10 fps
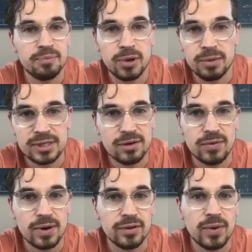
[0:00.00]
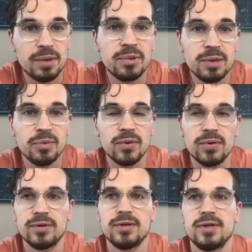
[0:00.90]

putting myself around the right people,